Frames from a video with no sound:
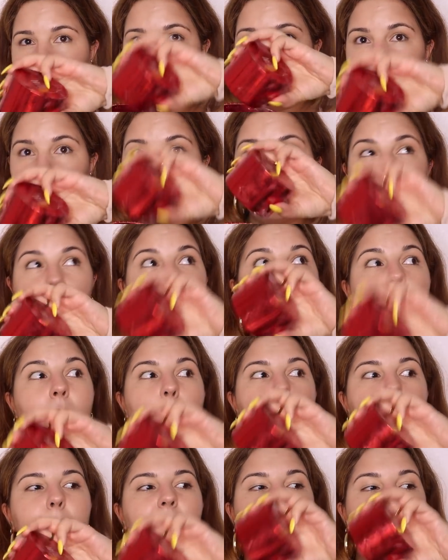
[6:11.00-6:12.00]
powder,
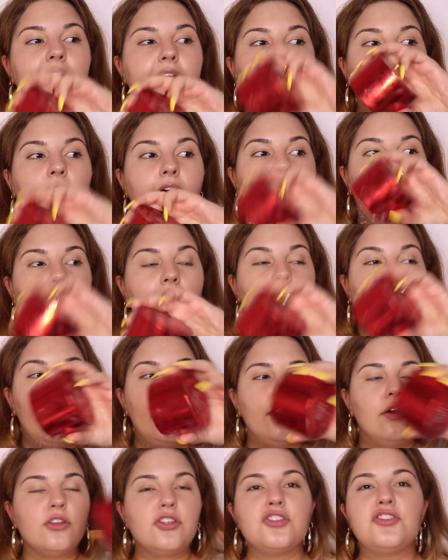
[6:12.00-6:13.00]
but
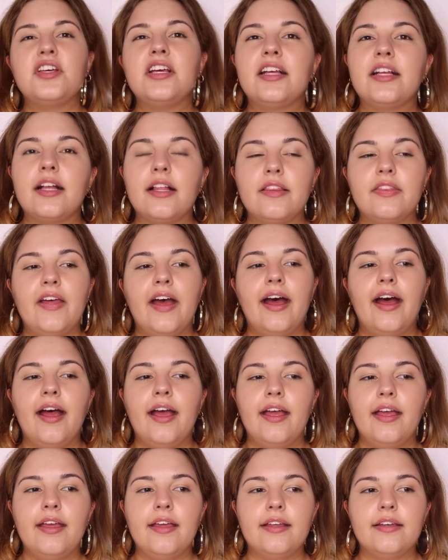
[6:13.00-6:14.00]
I also think
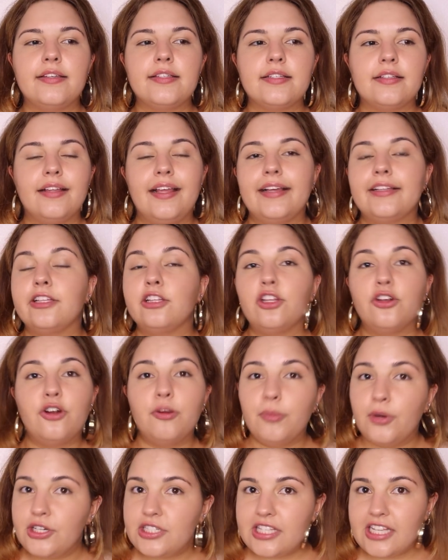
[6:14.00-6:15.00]
that like the Laura
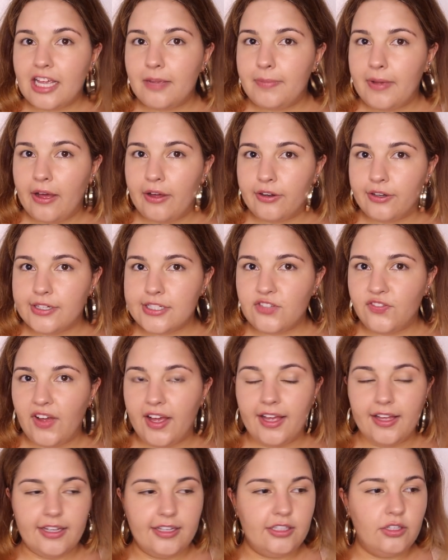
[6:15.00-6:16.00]
Mercier powder is
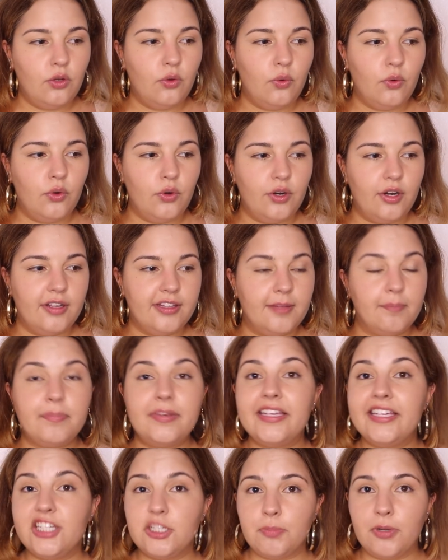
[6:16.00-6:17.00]
fine or the
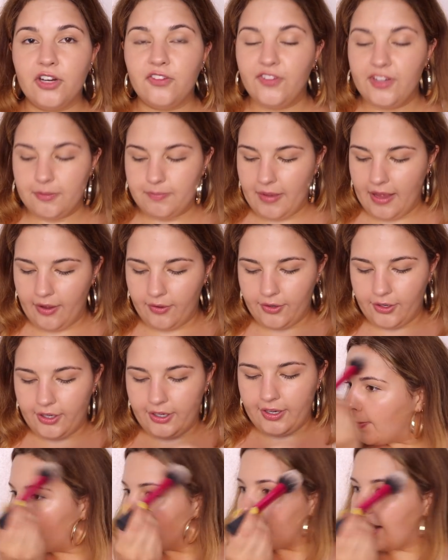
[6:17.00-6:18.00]
Peach Perfect
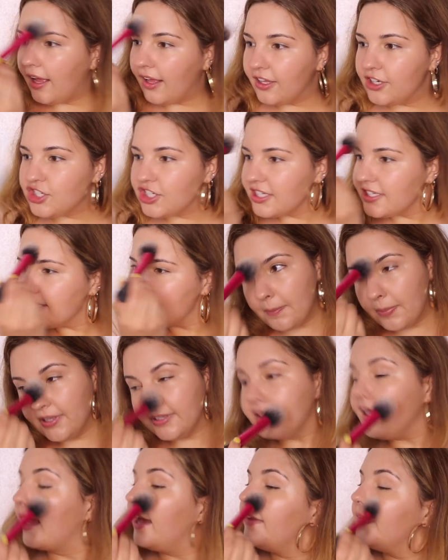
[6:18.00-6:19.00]
powder, but I'll just
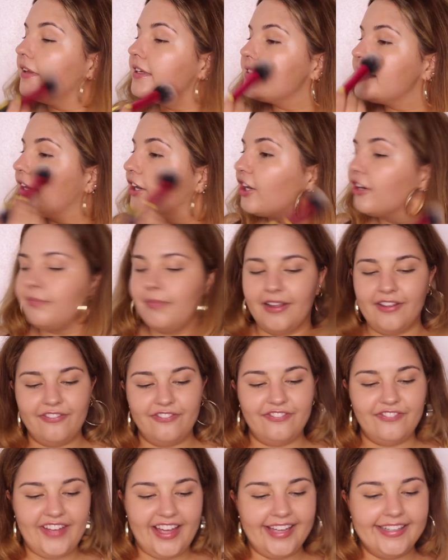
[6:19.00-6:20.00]
put that in the center of my
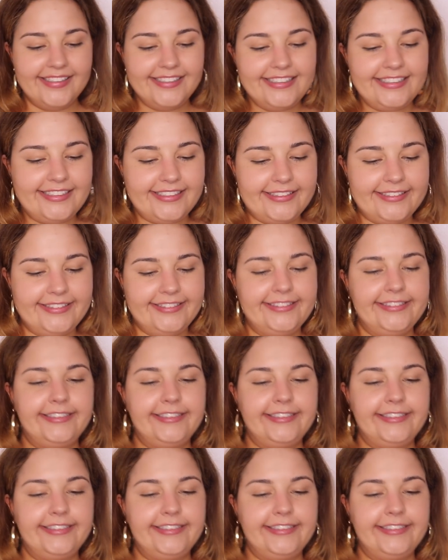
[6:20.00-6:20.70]
face.